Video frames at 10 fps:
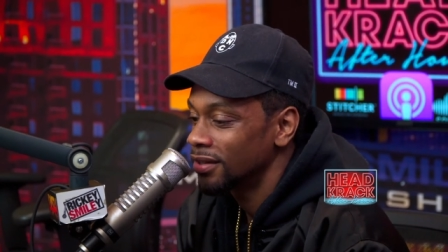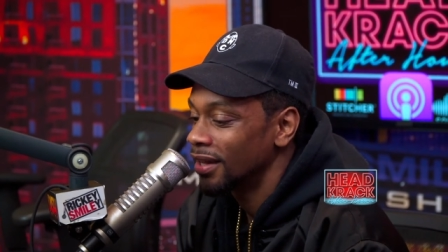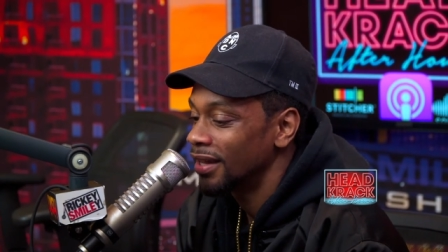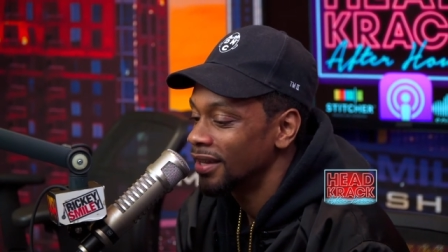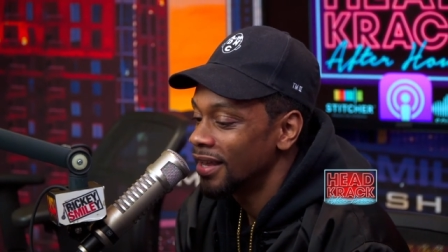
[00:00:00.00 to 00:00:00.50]

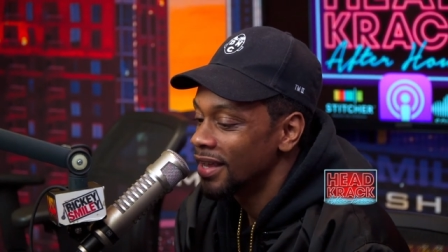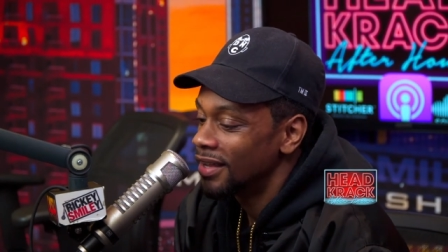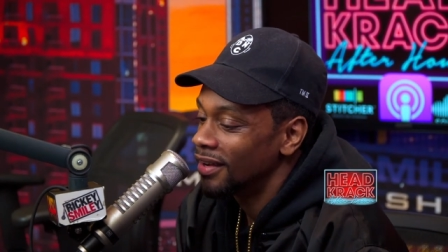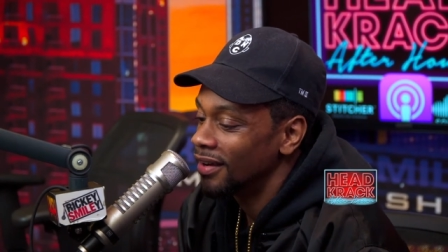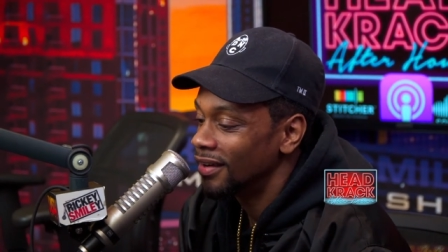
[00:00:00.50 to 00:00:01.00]
Like,
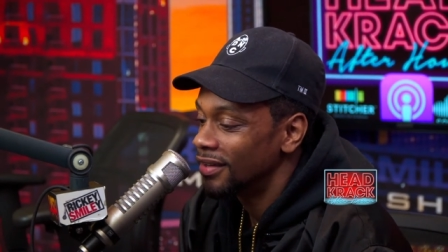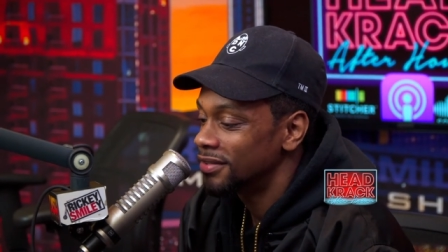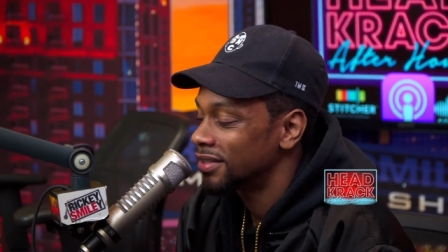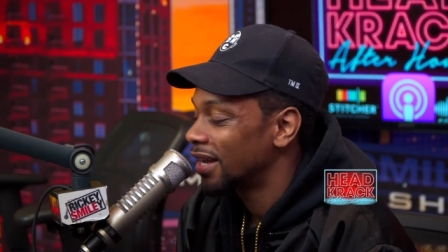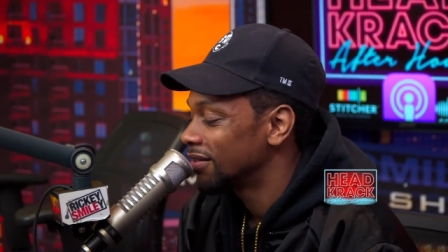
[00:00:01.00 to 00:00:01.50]
uh,
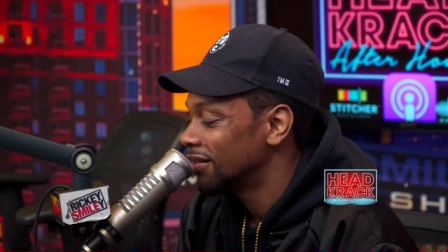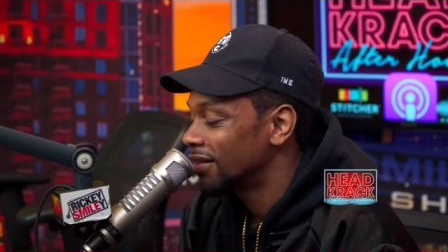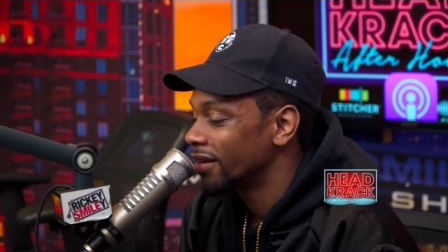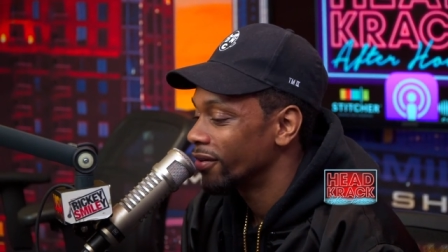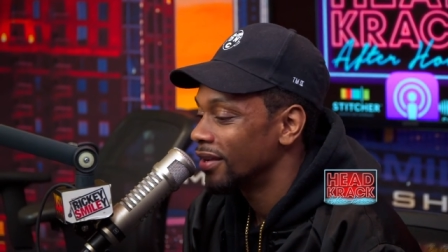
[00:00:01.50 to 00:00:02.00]
shout out to
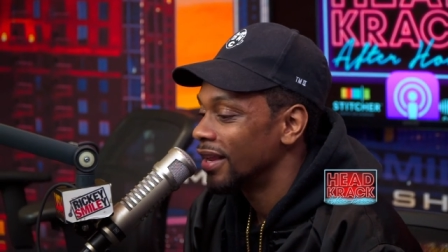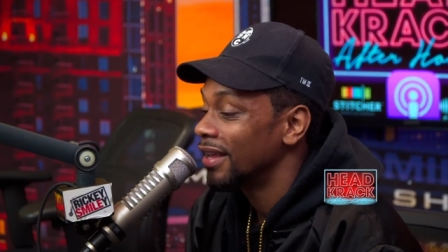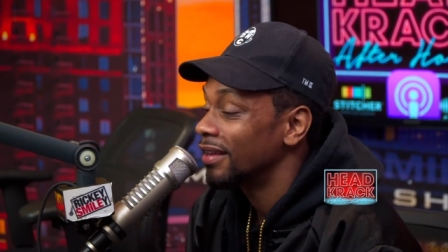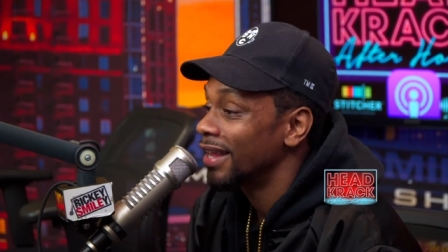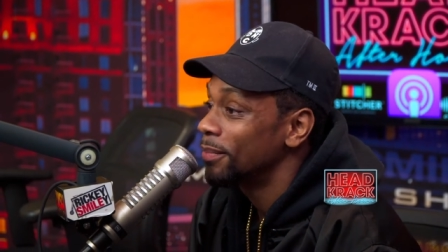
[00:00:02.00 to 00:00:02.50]
Theory.
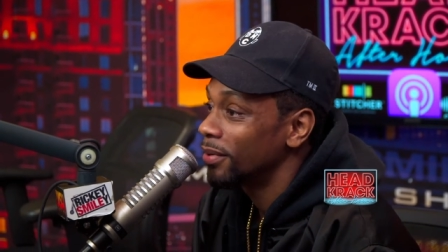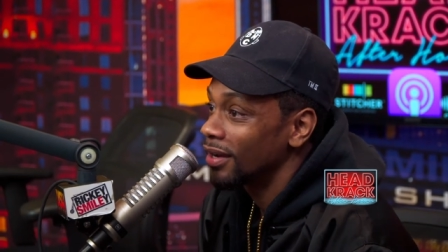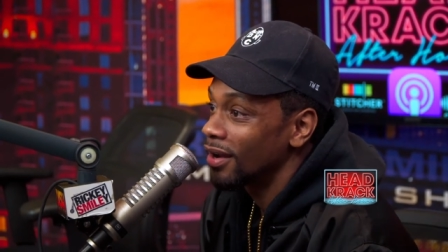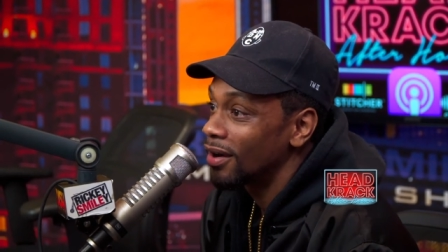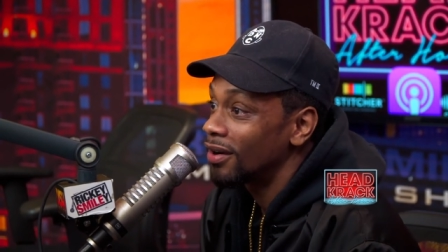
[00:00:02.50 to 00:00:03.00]
They, they put it
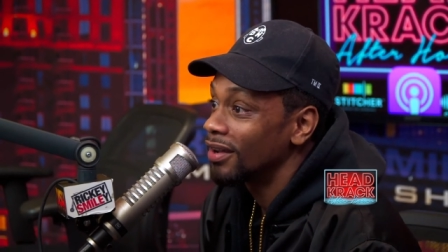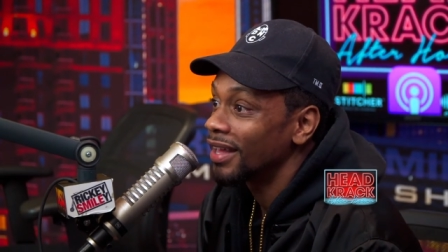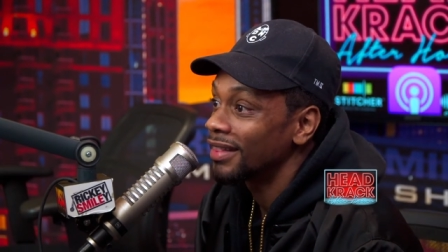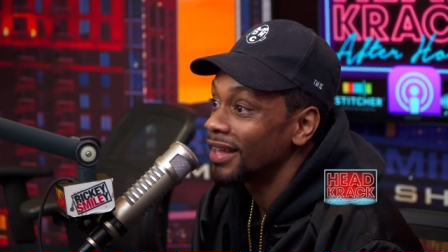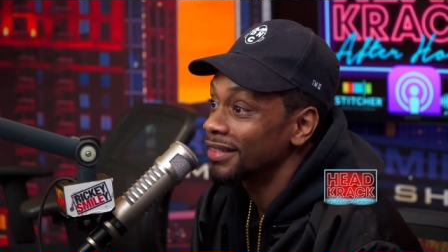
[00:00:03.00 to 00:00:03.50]
on,
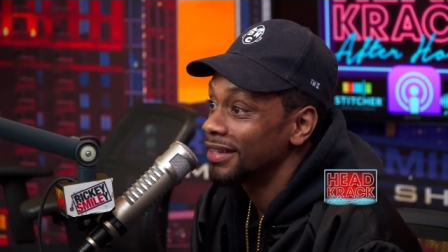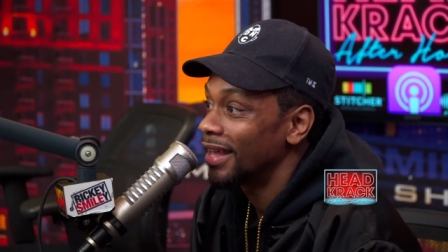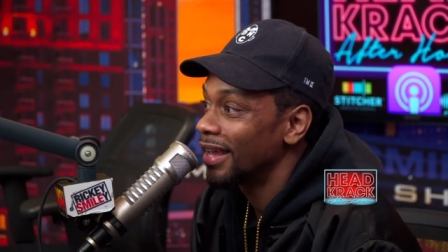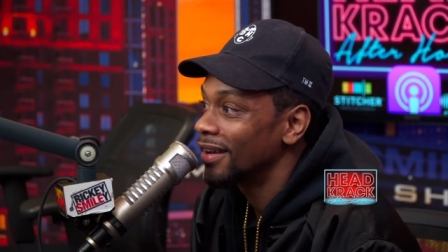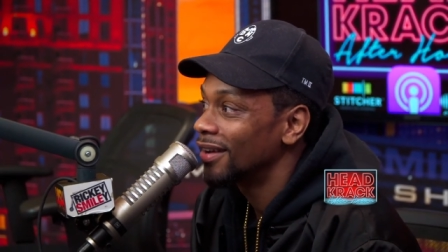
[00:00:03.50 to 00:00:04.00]
and, like, the
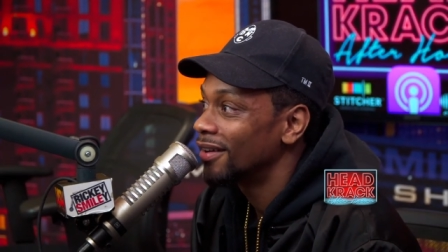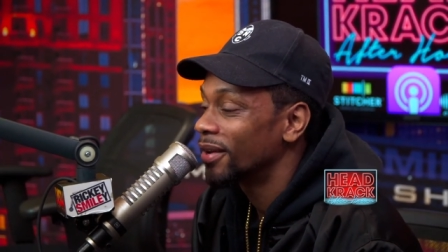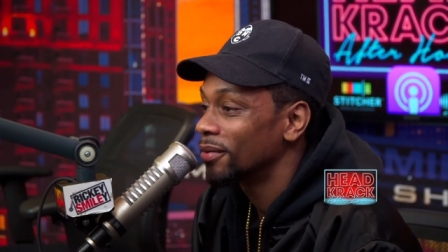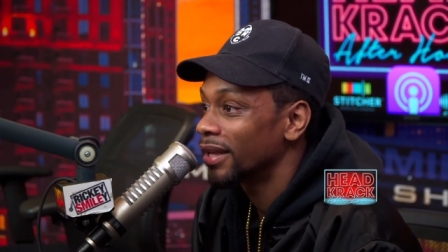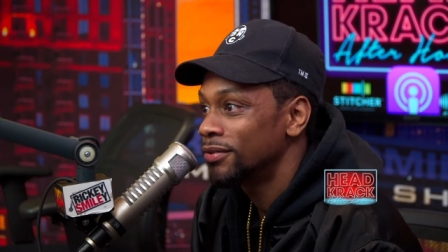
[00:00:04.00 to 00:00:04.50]
day of, they
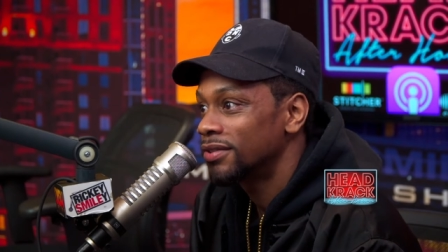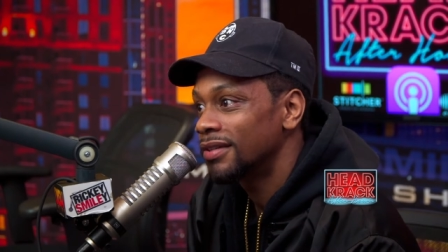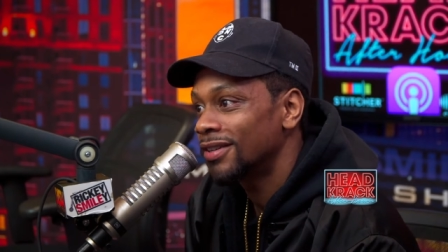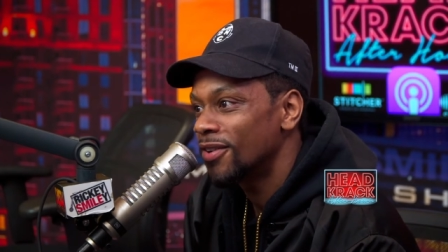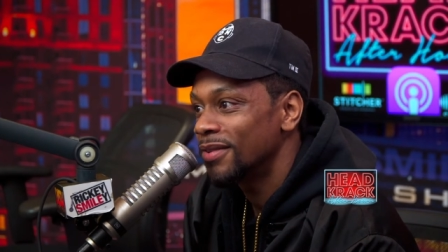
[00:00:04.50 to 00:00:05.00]
were like, you should have
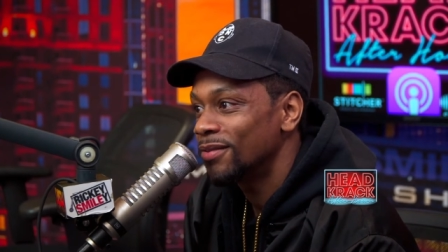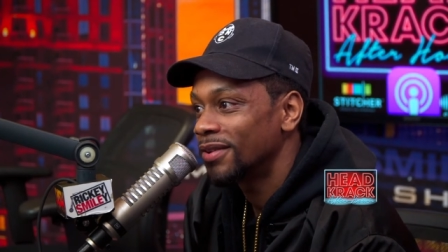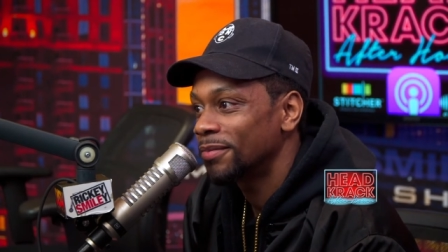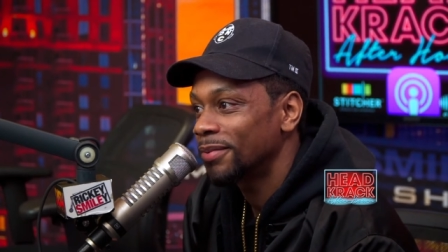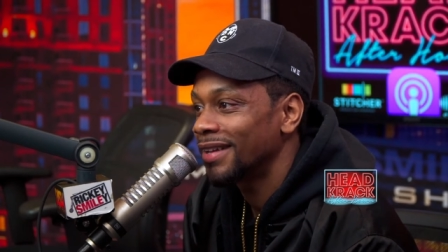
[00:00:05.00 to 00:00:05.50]
told me you
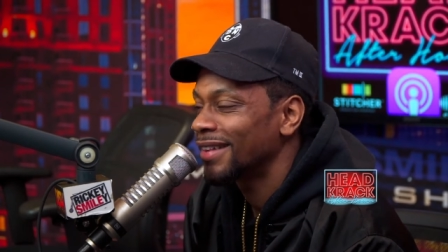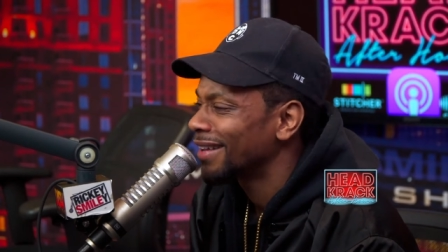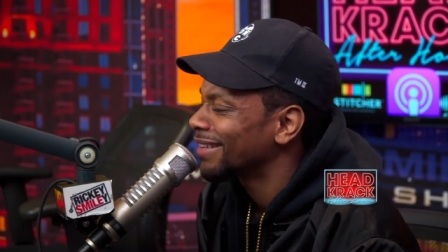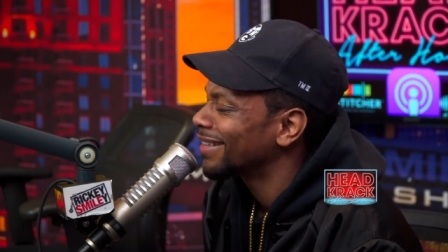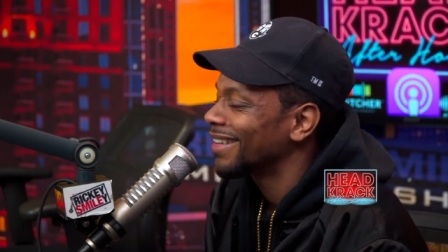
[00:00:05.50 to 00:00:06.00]
wanted to play.
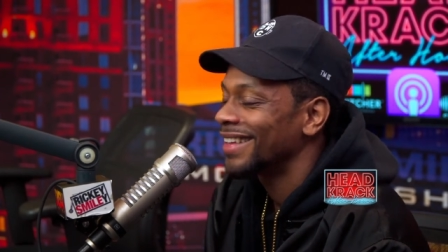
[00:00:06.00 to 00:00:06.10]
Like,